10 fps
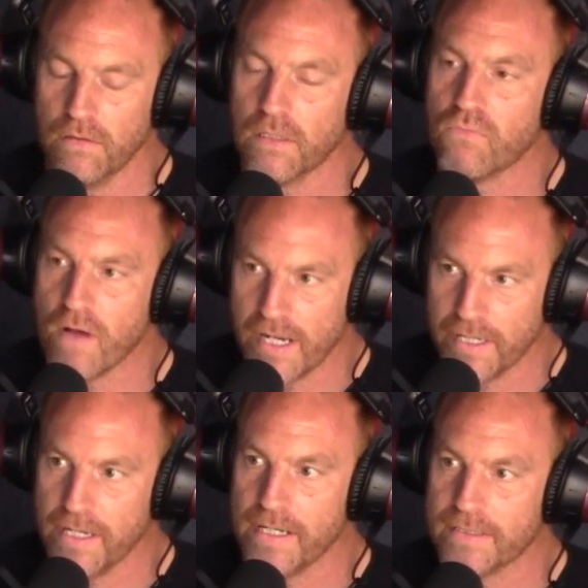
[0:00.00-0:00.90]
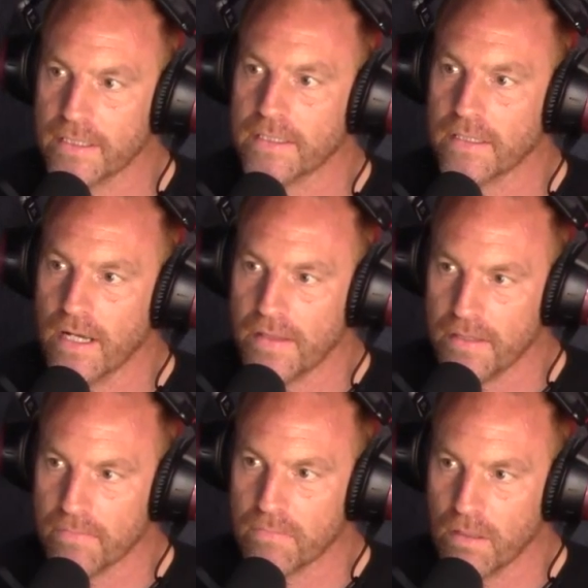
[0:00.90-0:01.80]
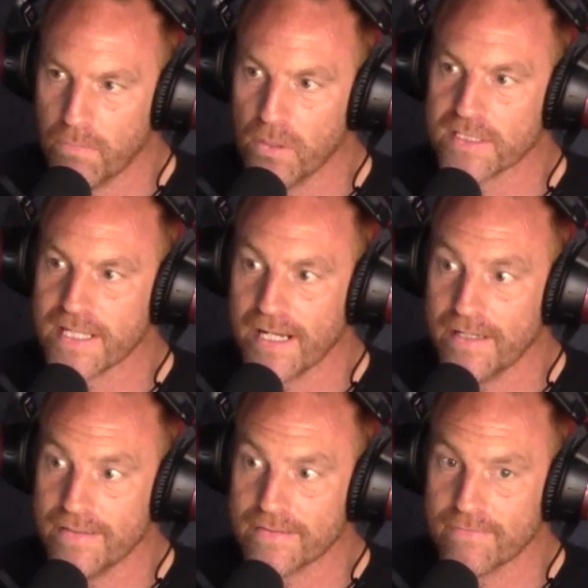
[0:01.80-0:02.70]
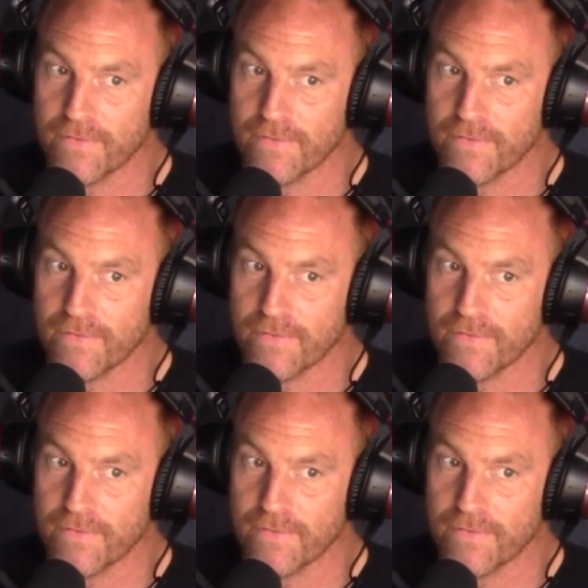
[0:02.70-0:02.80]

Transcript: the renegades and the and the, the personalities